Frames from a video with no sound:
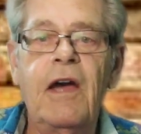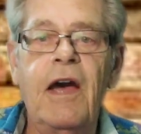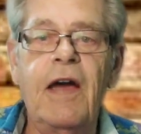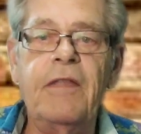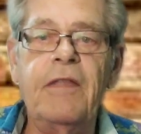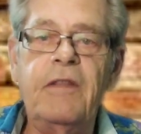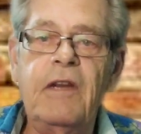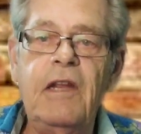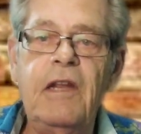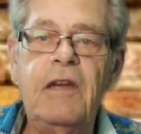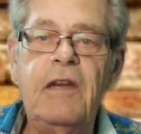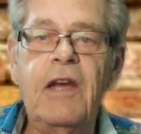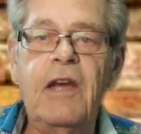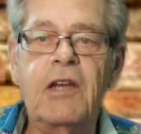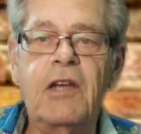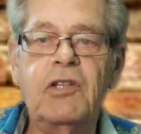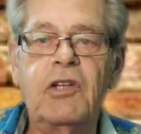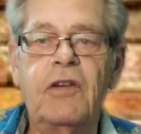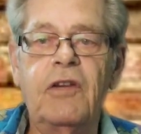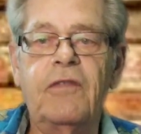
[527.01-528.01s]
and the
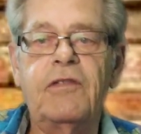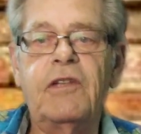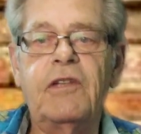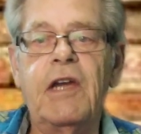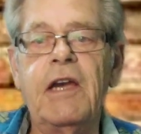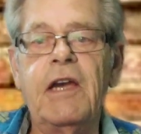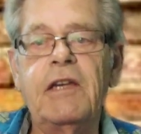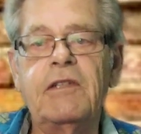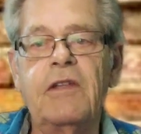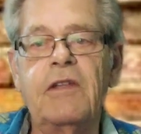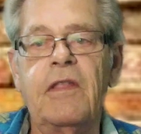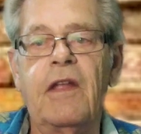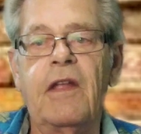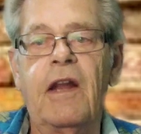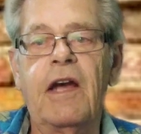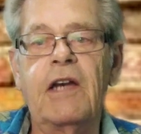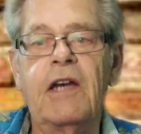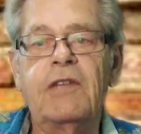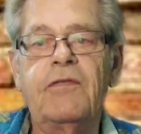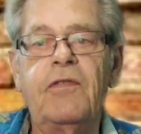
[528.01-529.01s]
detection of snakes in the
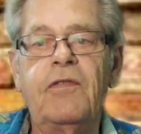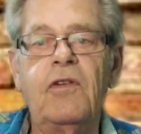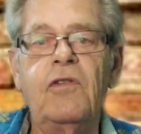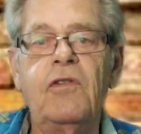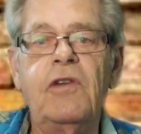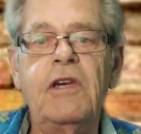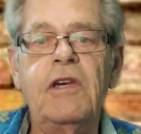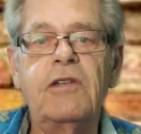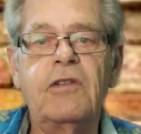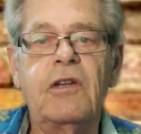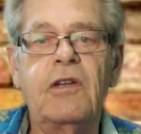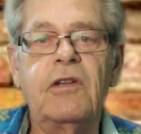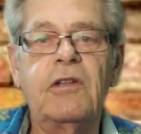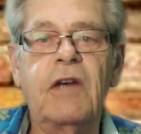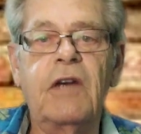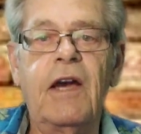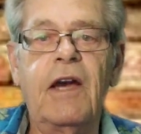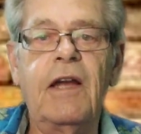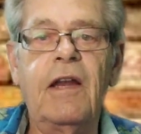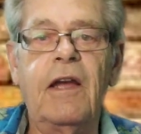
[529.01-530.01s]
last few years in
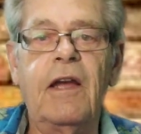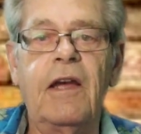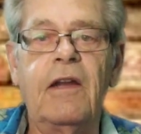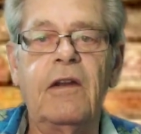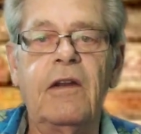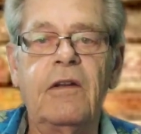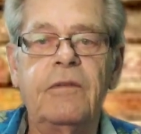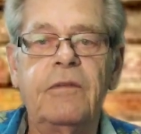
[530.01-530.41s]
Thailand.